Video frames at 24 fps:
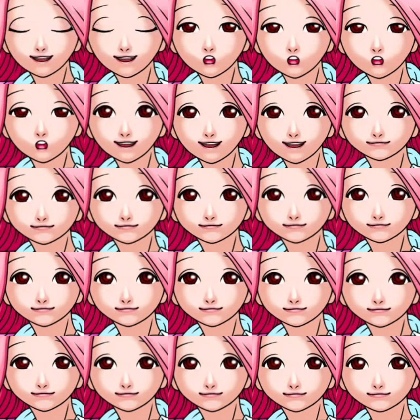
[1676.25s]
V3,
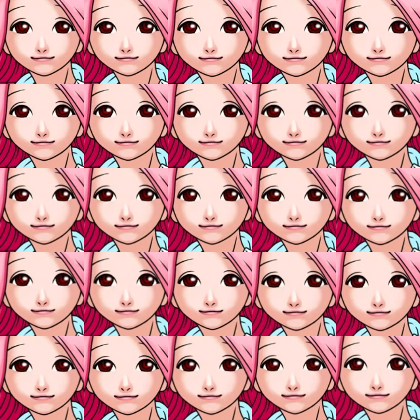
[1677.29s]
because that's going on for
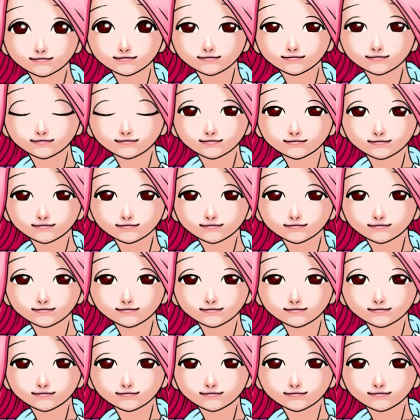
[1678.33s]
10 years.